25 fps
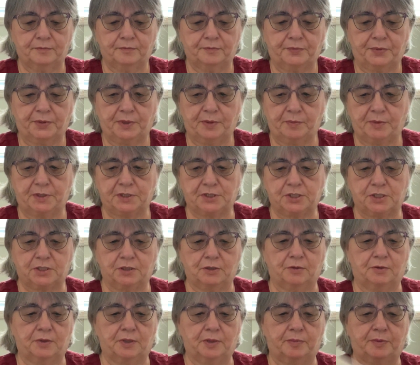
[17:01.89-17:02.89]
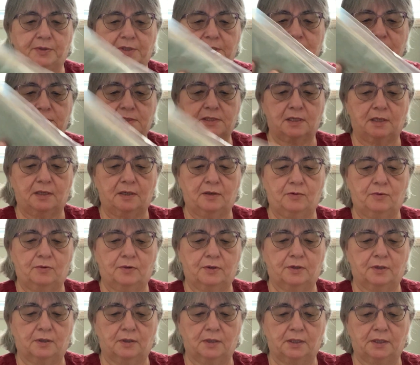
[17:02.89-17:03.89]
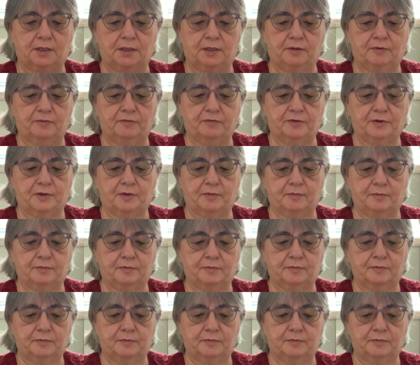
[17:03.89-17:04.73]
pretty much the only place I order linen from